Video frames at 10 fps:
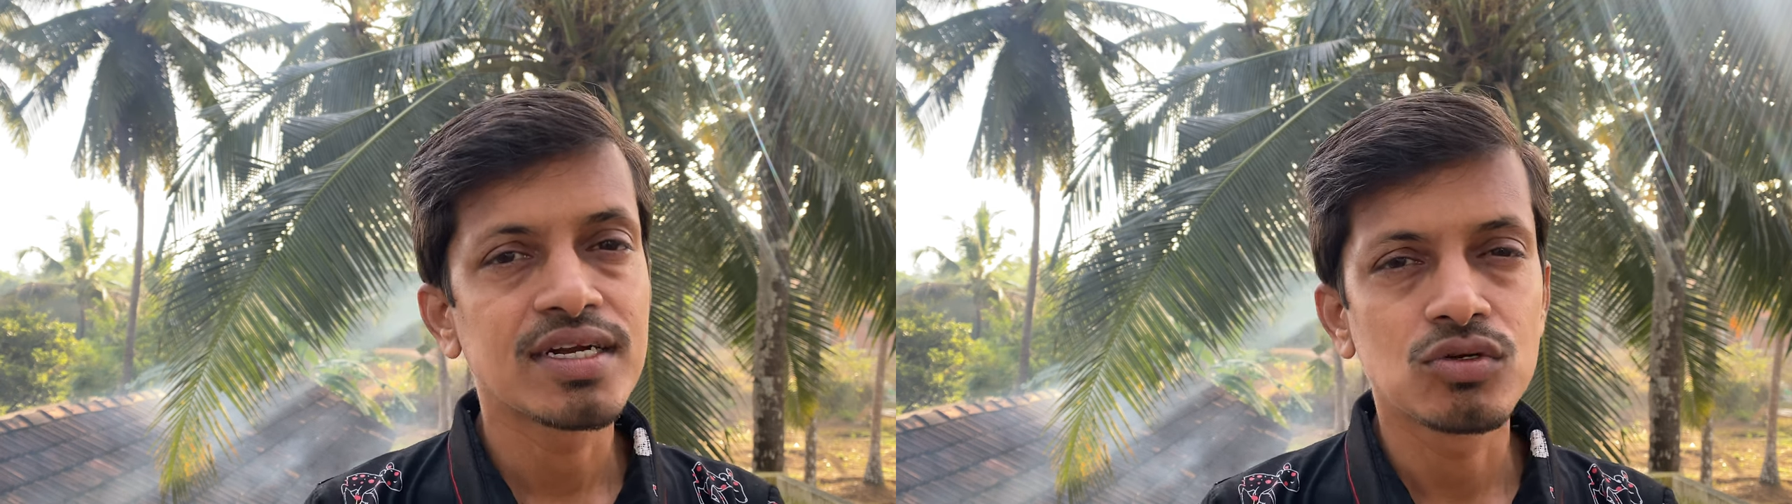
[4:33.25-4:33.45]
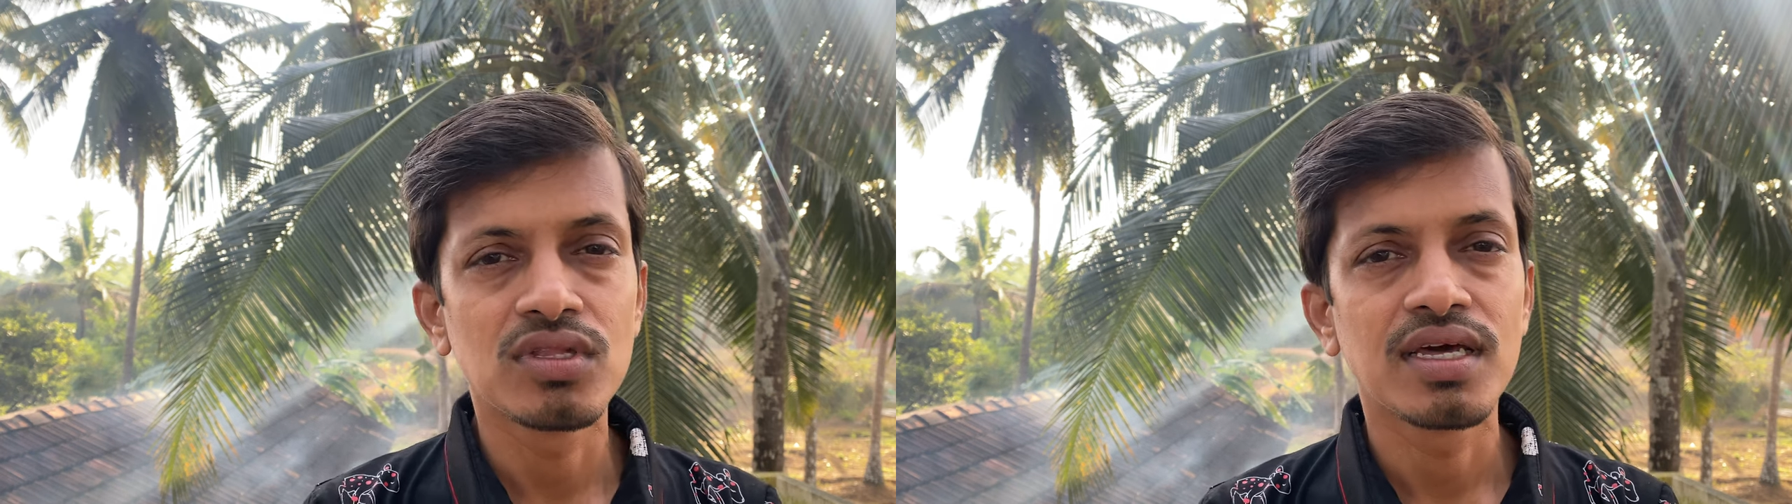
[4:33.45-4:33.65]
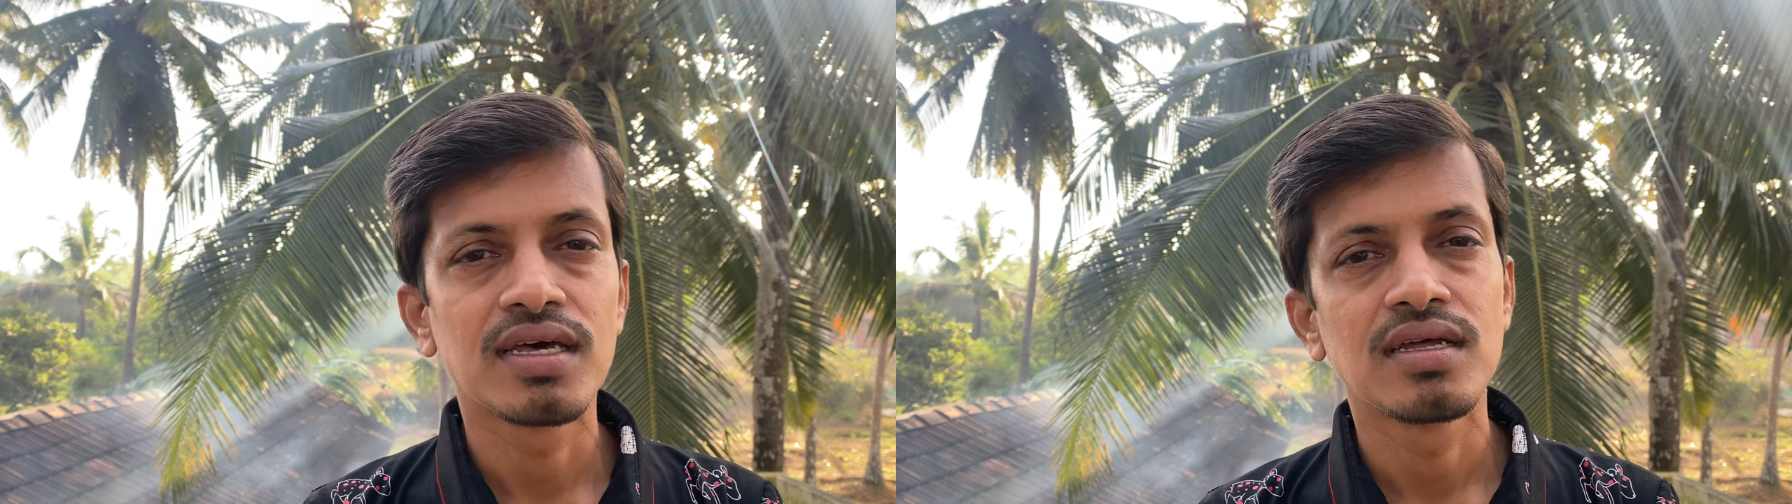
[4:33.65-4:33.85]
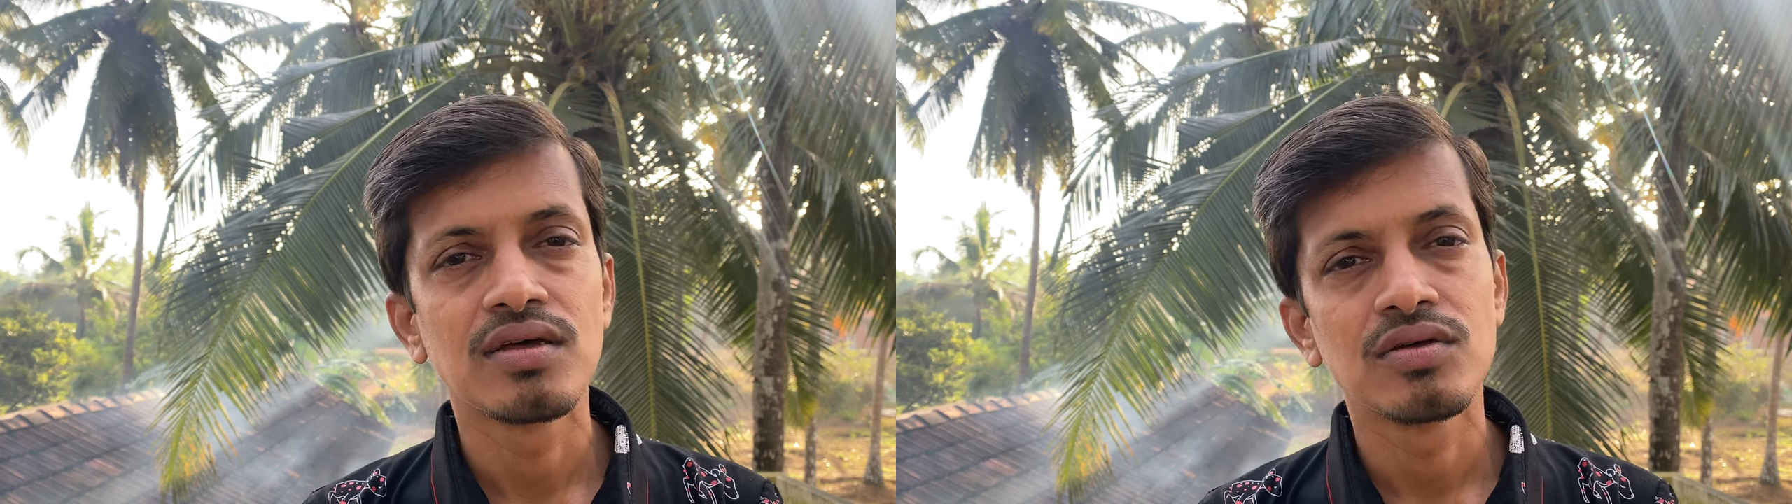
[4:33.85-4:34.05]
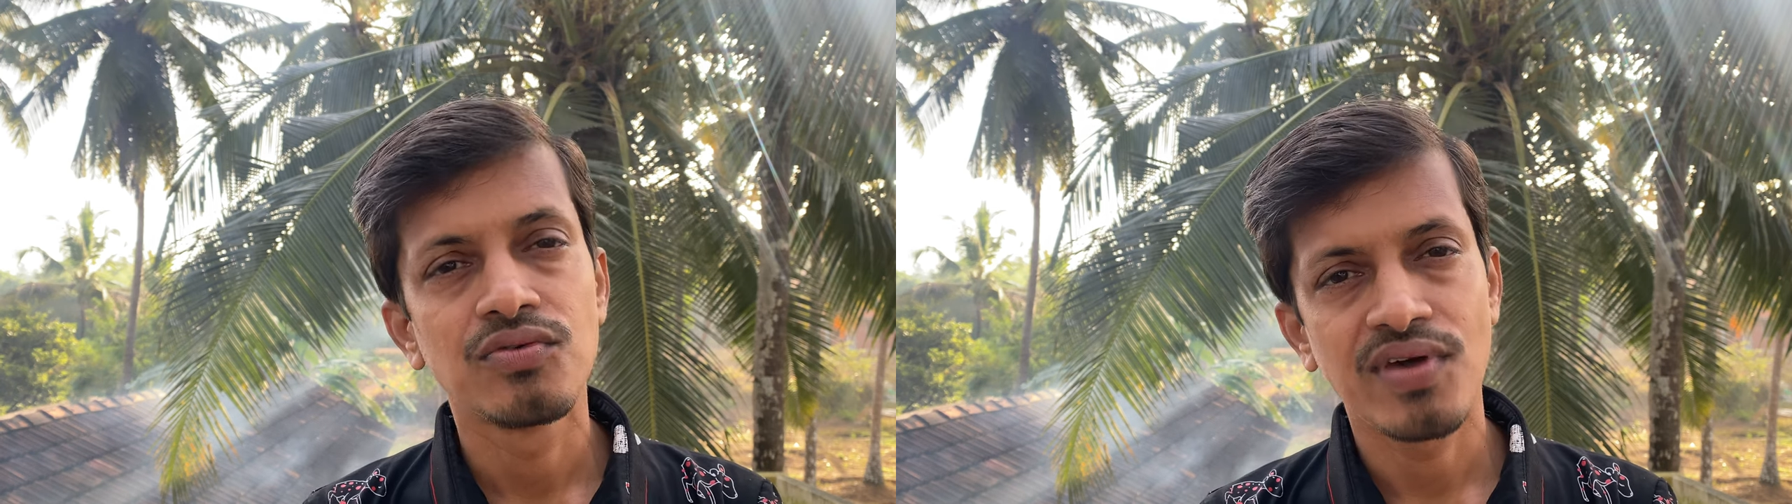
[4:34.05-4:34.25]
back to their
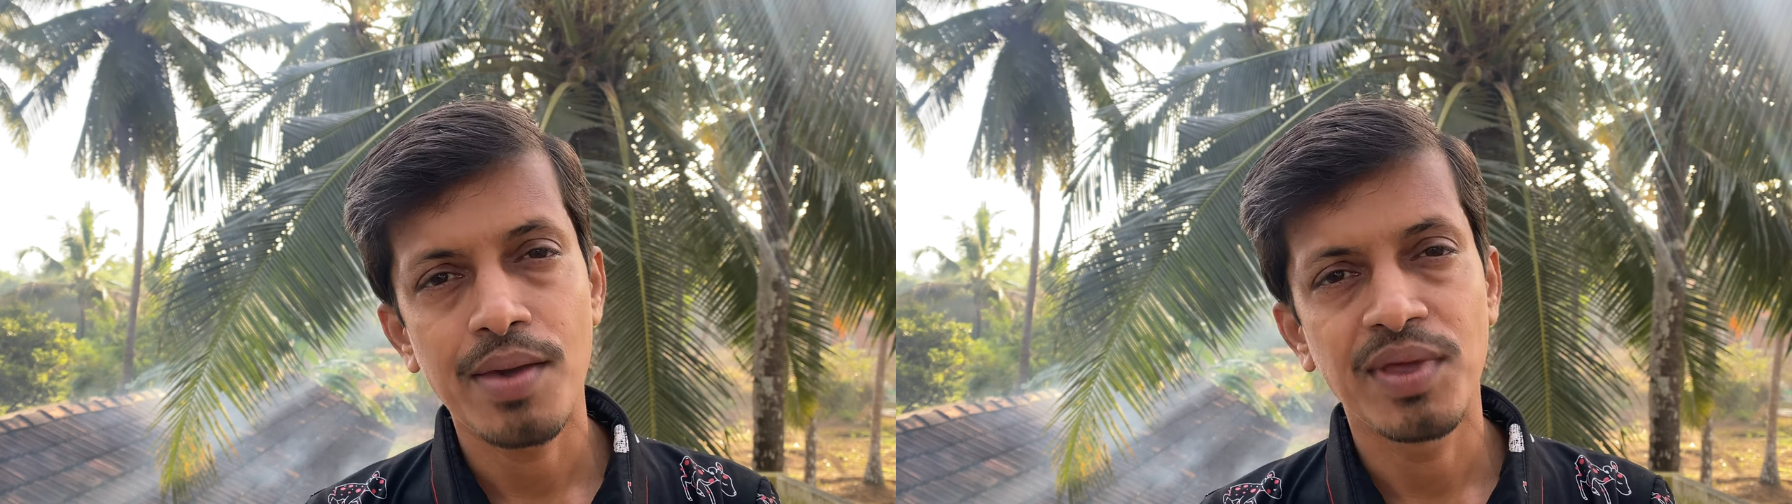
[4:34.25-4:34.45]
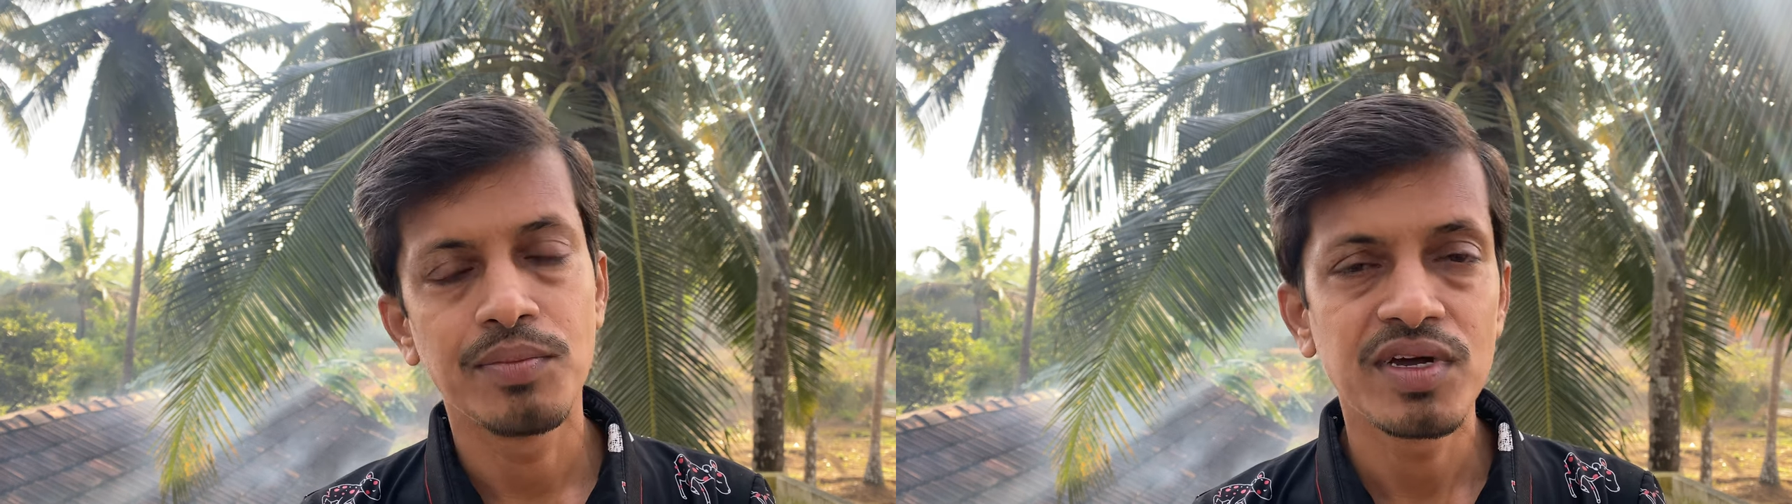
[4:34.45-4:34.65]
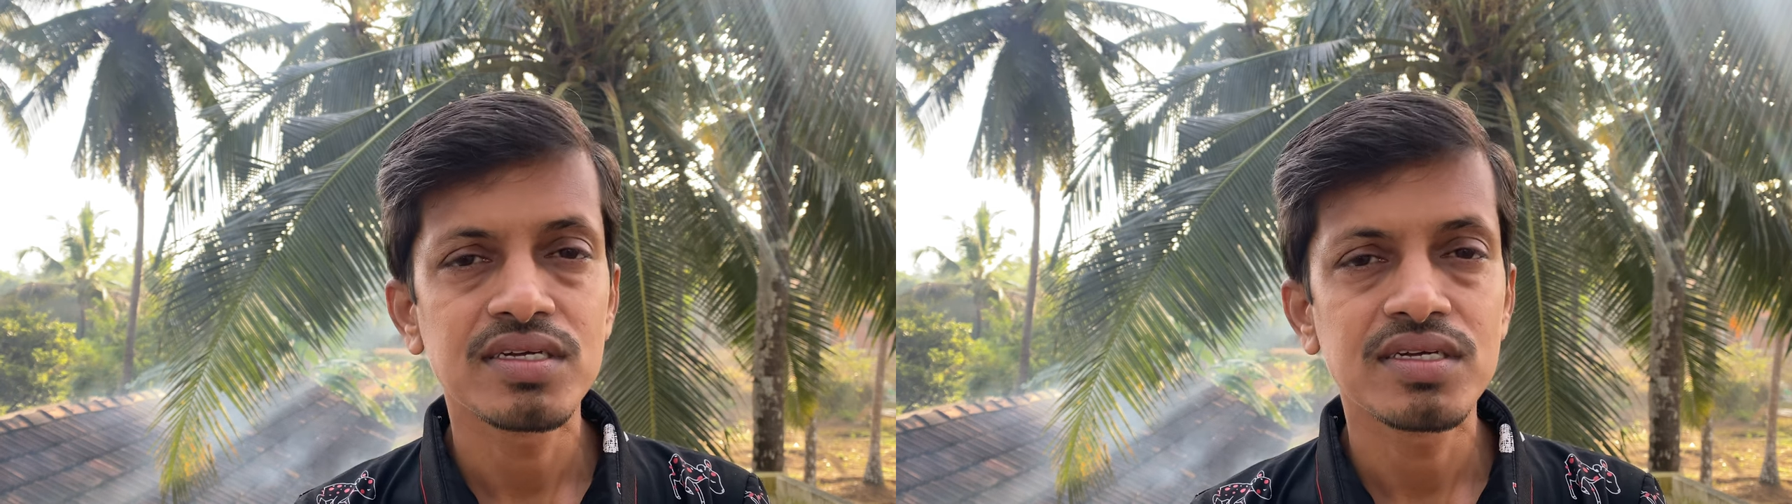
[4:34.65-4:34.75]
family.